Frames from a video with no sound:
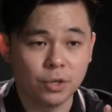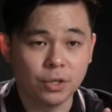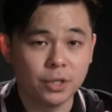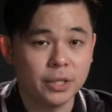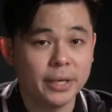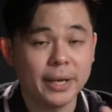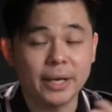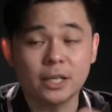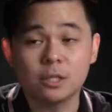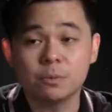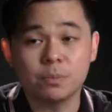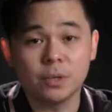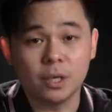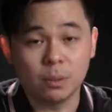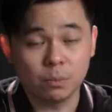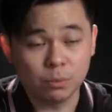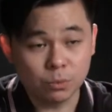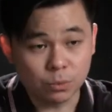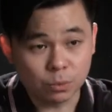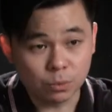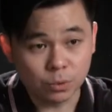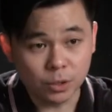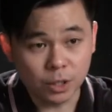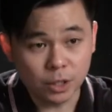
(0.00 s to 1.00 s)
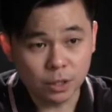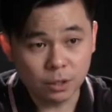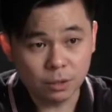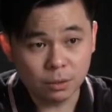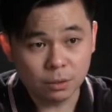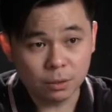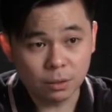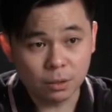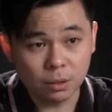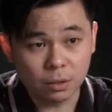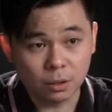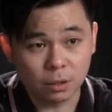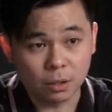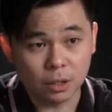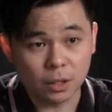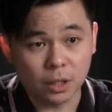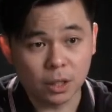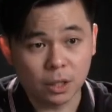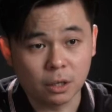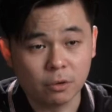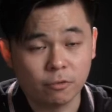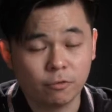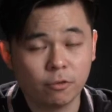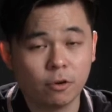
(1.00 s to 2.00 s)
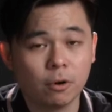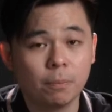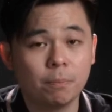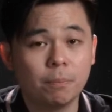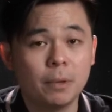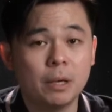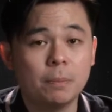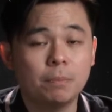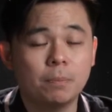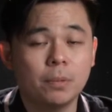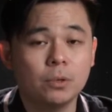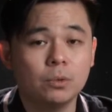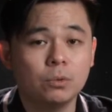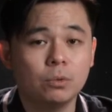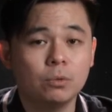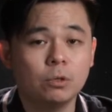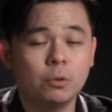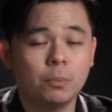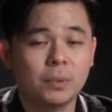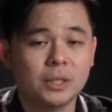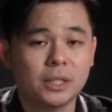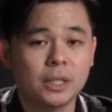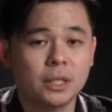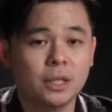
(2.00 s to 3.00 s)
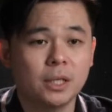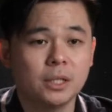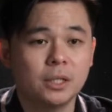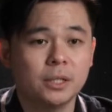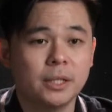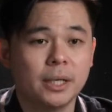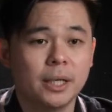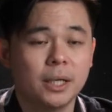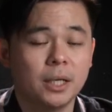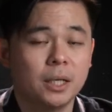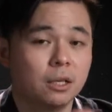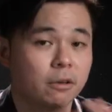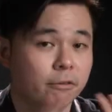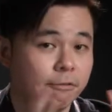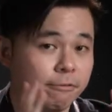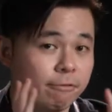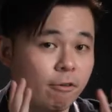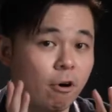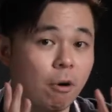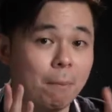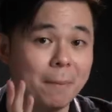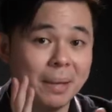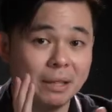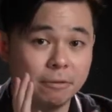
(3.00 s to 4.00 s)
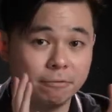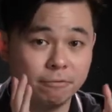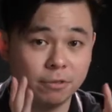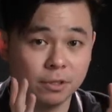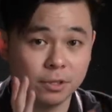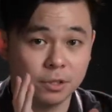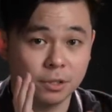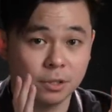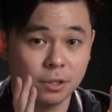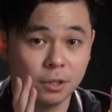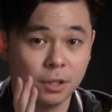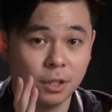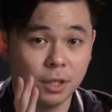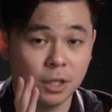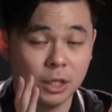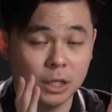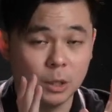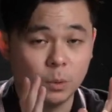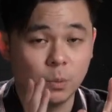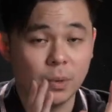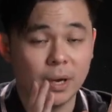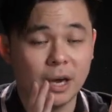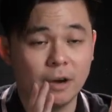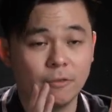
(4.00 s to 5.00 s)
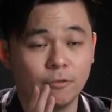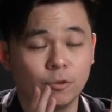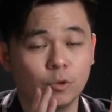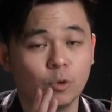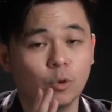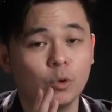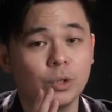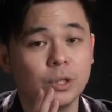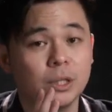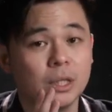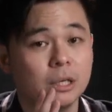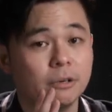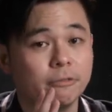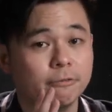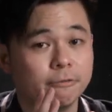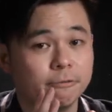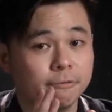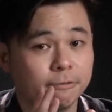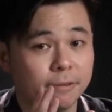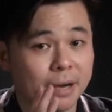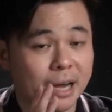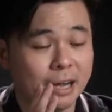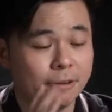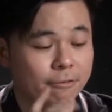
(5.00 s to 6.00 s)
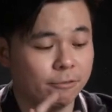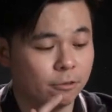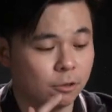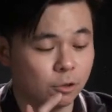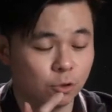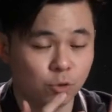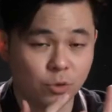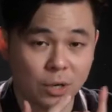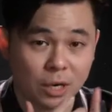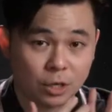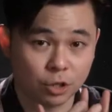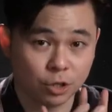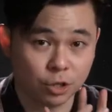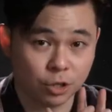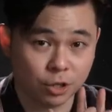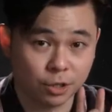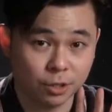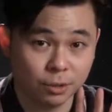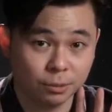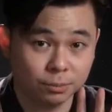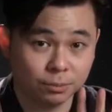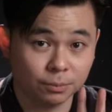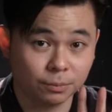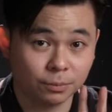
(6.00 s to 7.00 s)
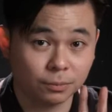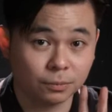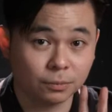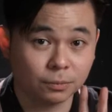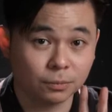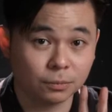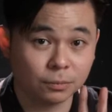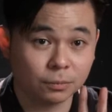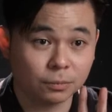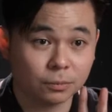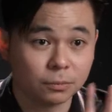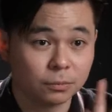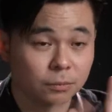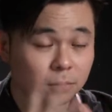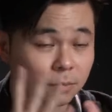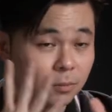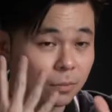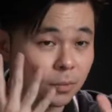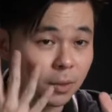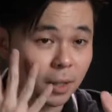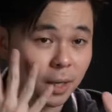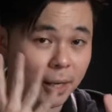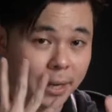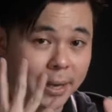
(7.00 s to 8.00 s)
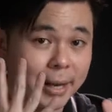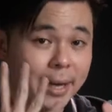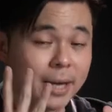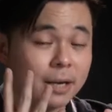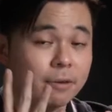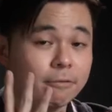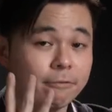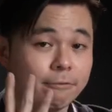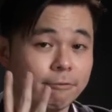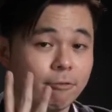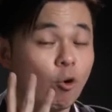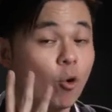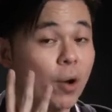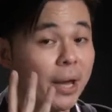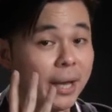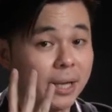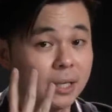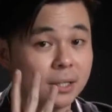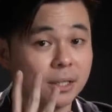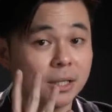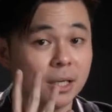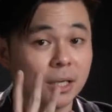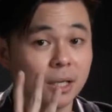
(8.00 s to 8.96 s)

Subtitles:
SPM student. Okay, for paper 2, you must understand the format first. You will have total 5 structure and 4 essay.